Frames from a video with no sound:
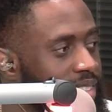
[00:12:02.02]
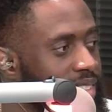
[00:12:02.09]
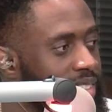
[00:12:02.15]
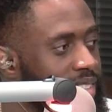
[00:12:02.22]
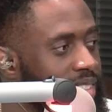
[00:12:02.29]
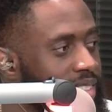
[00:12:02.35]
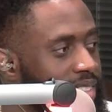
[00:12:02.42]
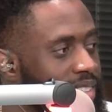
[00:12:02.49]

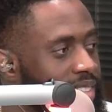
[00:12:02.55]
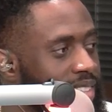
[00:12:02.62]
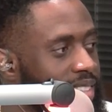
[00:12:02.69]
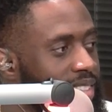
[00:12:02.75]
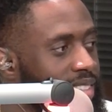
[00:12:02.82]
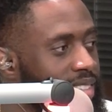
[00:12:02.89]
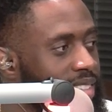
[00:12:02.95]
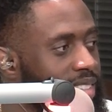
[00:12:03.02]

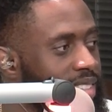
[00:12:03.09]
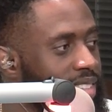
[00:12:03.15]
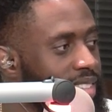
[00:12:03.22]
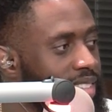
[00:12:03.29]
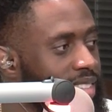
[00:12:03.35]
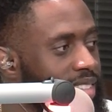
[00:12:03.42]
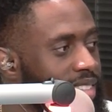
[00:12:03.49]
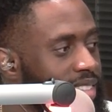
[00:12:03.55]

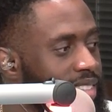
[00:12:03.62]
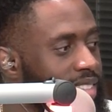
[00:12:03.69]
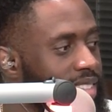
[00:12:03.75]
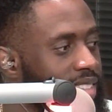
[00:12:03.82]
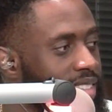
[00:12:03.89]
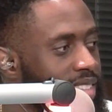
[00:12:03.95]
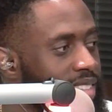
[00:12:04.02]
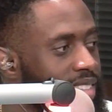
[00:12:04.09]

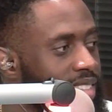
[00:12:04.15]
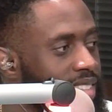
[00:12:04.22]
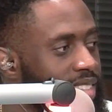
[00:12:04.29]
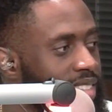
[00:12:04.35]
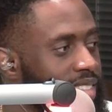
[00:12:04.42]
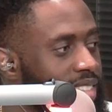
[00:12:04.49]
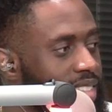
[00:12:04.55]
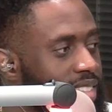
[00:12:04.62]

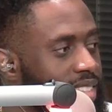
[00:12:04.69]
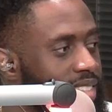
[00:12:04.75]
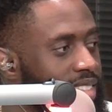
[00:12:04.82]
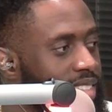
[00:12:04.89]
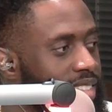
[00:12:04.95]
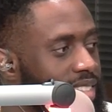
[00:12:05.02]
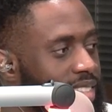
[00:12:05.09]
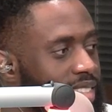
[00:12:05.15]

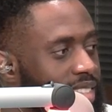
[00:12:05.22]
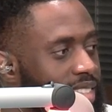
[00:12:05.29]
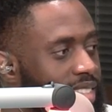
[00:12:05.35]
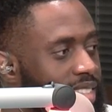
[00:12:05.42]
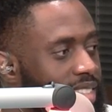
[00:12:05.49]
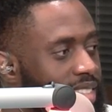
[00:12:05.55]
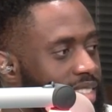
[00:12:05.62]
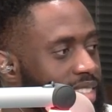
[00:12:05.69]

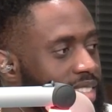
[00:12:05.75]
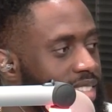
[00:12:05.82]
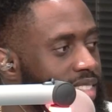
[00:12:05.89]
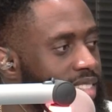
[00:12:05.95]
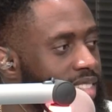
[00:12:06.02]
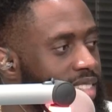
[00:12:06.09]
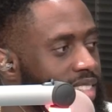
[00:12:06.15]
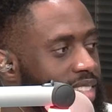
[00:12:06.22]

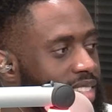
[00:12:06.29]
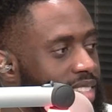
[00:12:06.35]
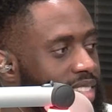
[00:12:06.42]
[no speech]